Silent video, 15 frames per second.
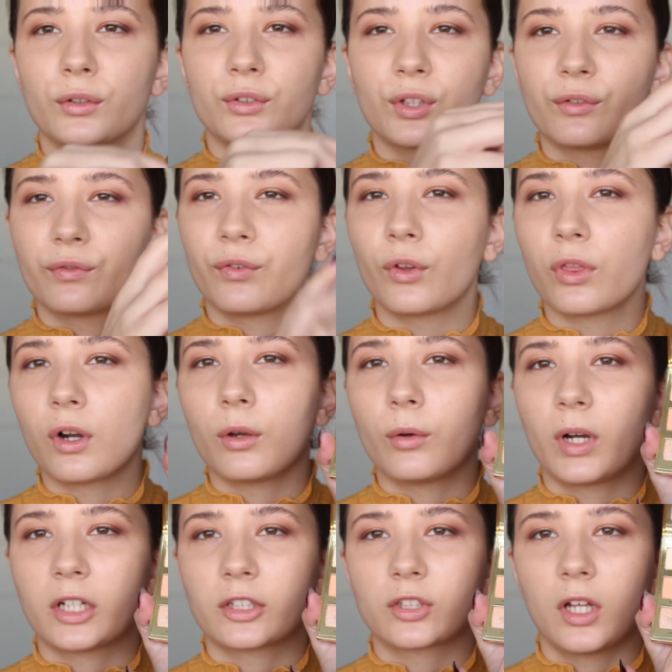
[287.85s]
So for the lower
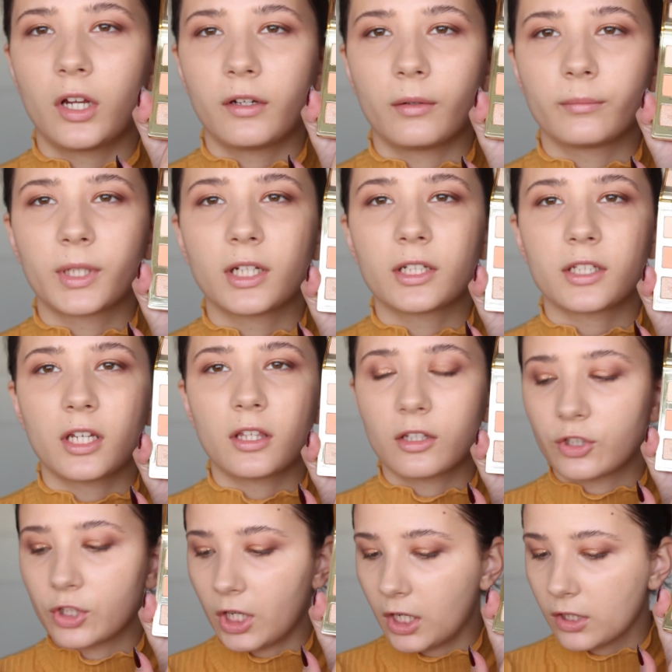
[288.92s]
lash line, I'm going to take the
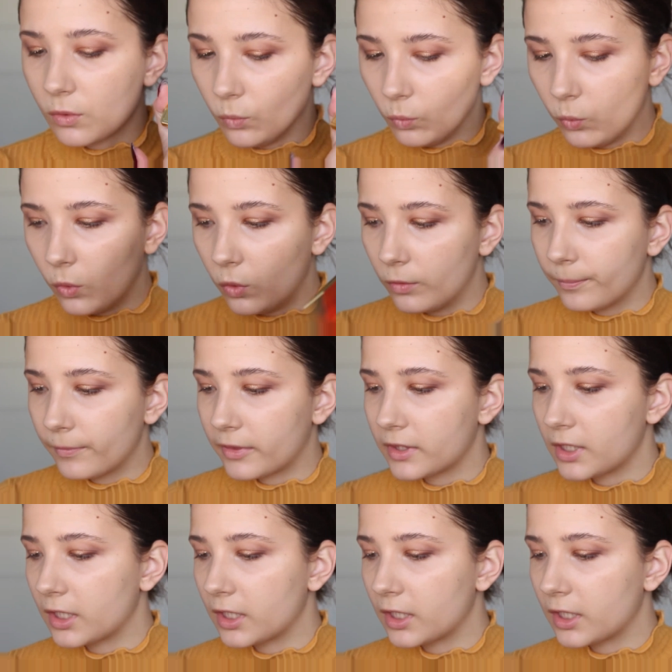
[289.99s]
shade Warmth